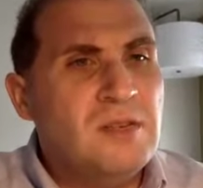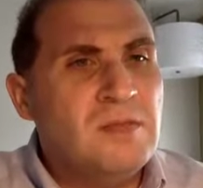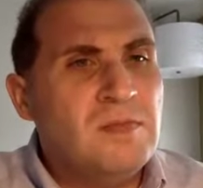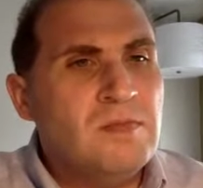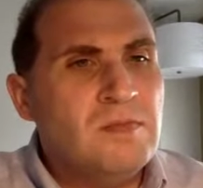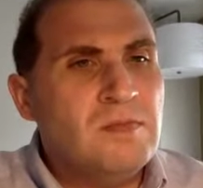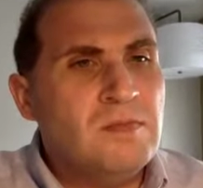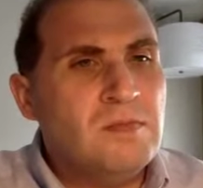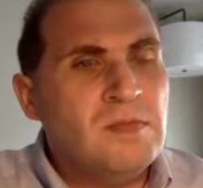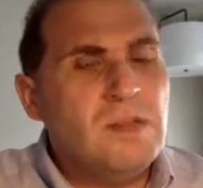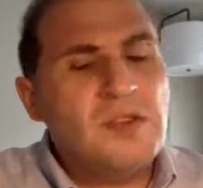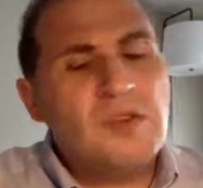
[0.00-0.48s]

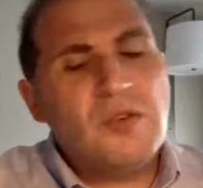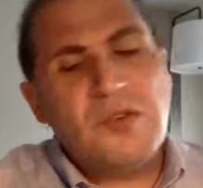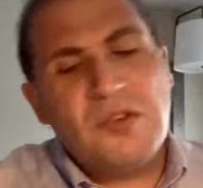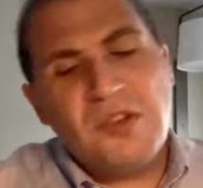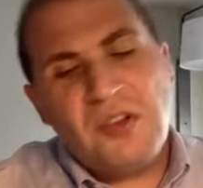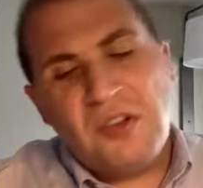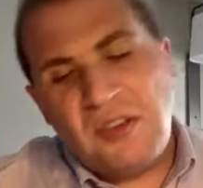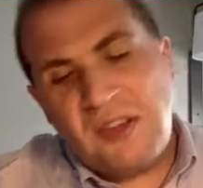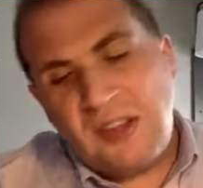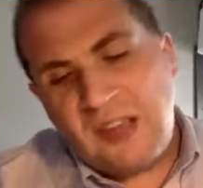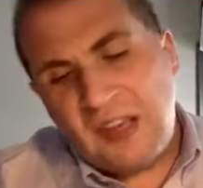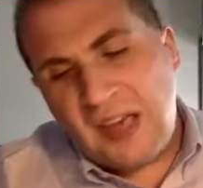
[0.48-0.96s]
There's also
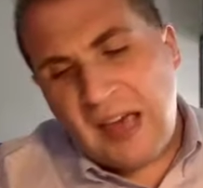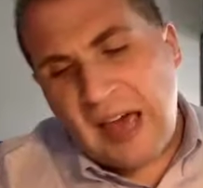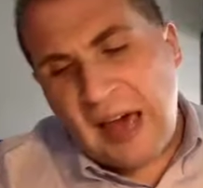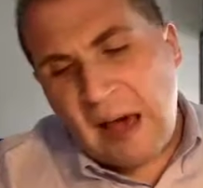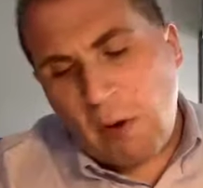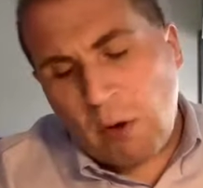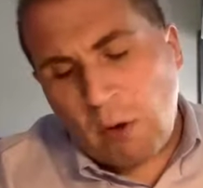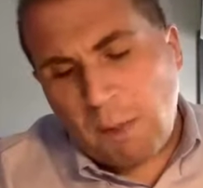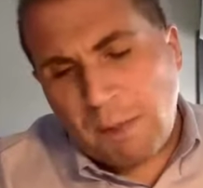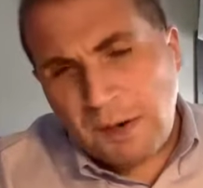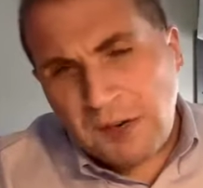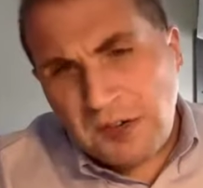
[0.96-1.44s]
the
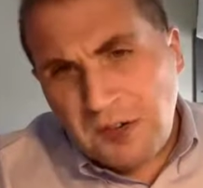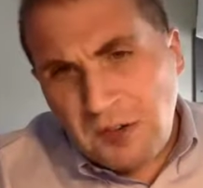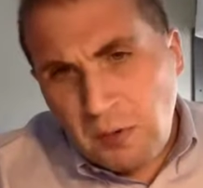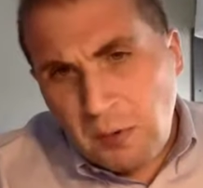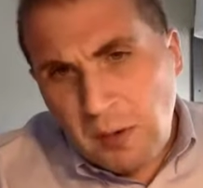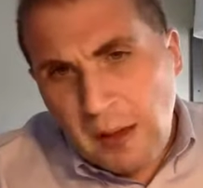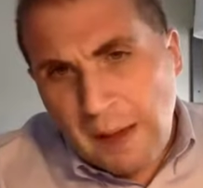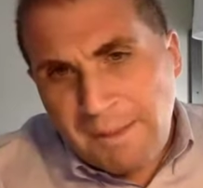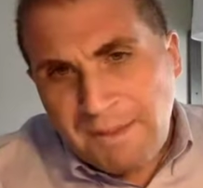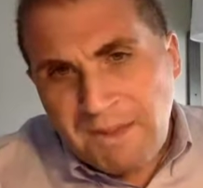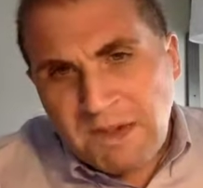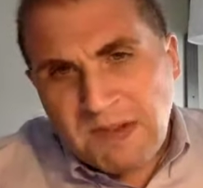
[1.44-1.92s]
Owl Purdue
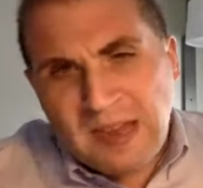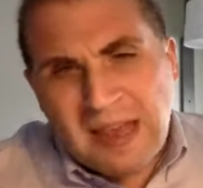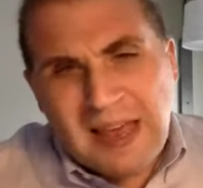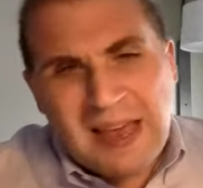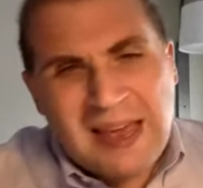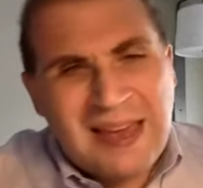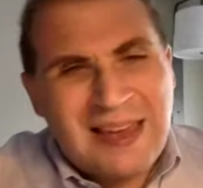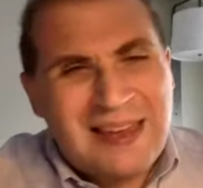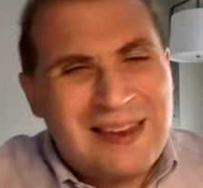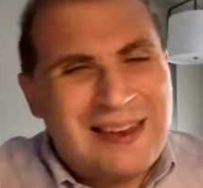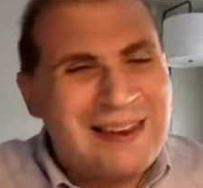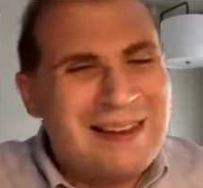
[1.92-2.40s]

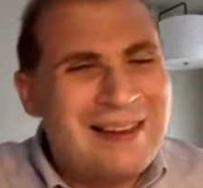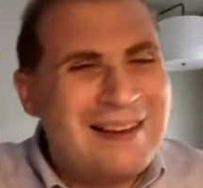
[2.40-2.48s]
website,